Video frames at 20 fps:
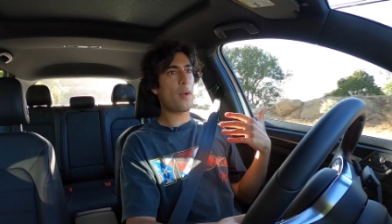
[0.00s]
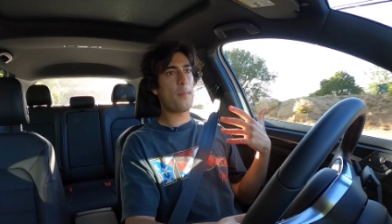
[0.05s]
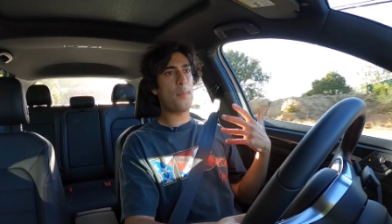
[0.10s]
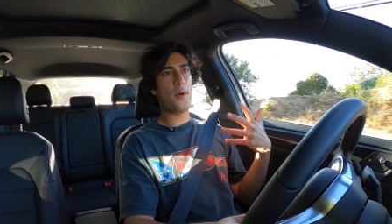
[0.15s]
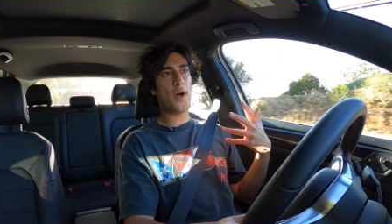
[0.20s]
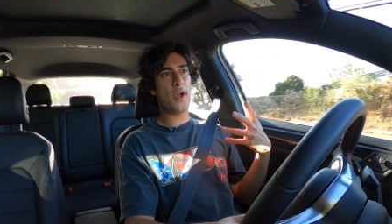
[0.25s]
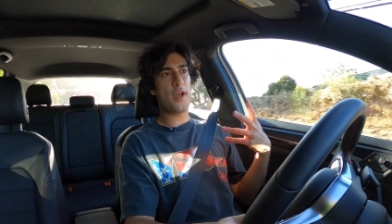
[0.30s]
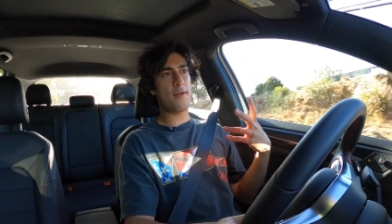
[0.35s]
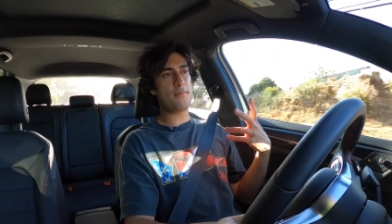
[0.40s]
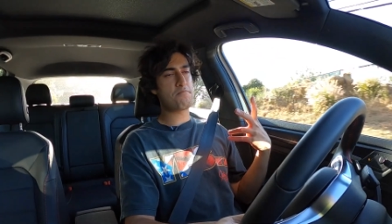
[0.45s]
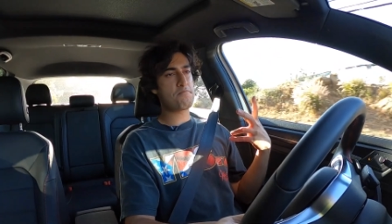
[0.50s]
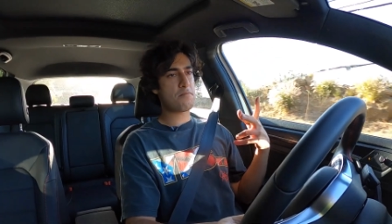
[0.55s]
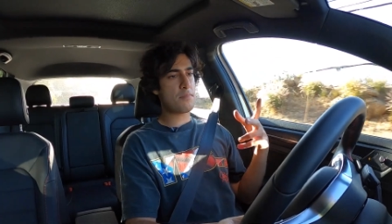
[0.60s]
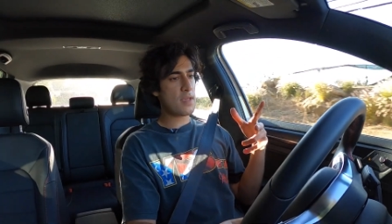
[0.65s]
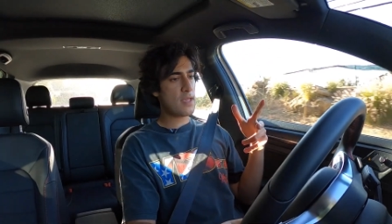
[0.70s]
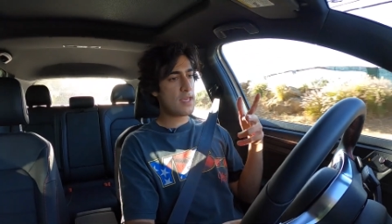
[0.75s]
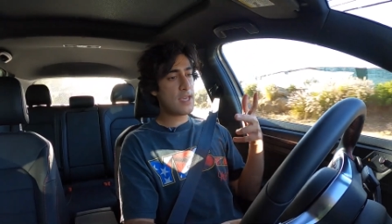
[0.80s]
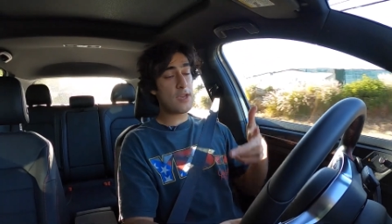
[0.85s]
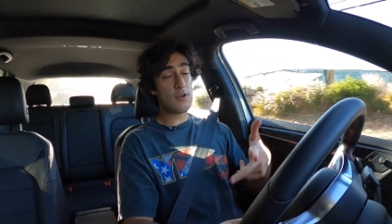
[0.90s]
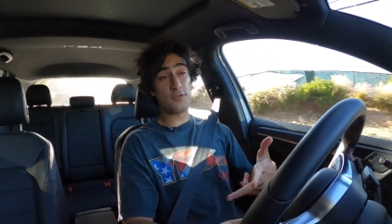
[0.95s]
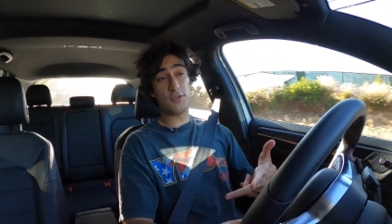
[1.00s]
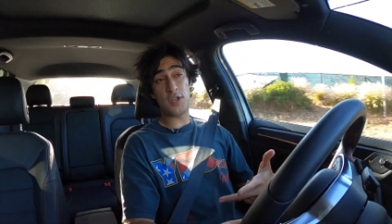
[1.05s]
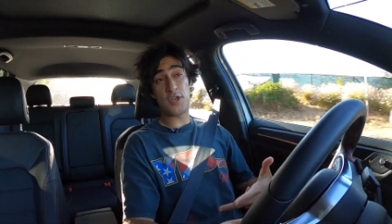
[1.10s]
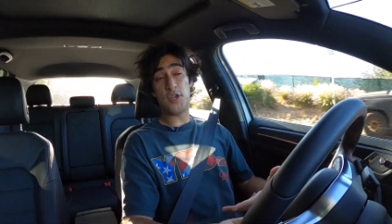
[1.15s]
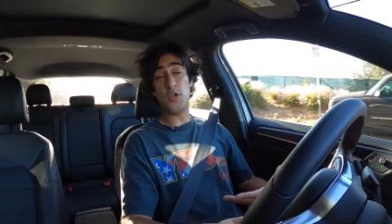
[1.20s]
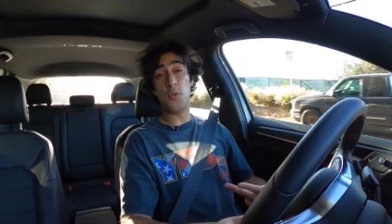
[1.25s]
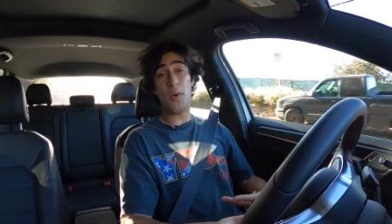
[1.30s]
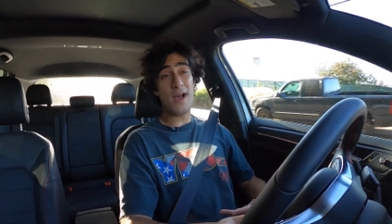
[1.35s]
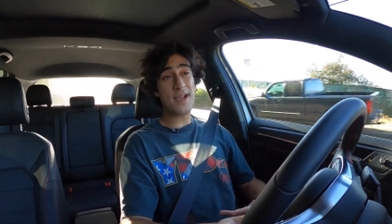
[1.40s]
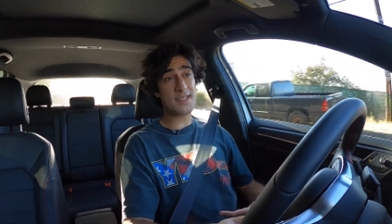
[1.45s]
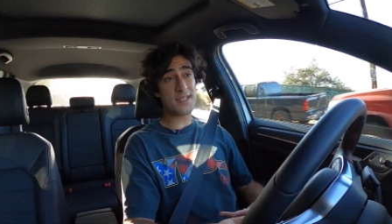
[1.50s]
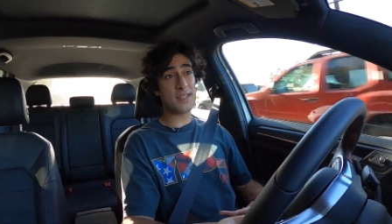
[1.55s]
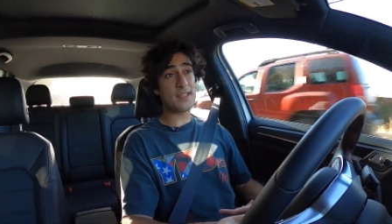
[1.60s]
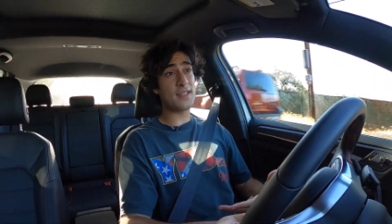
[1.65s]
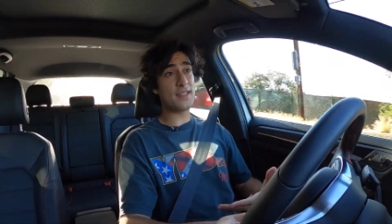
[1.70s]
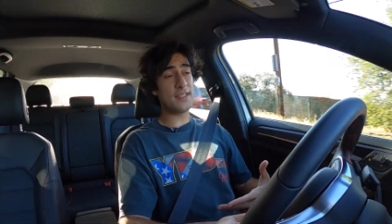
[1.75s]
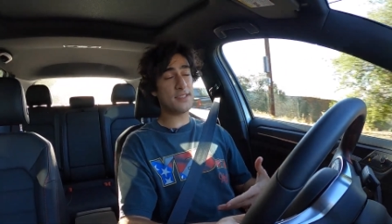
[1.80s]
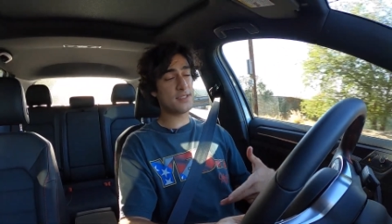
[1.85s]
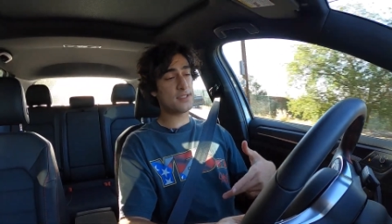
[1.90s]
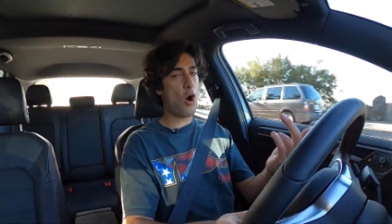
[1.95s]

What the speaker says: but here in the US at least,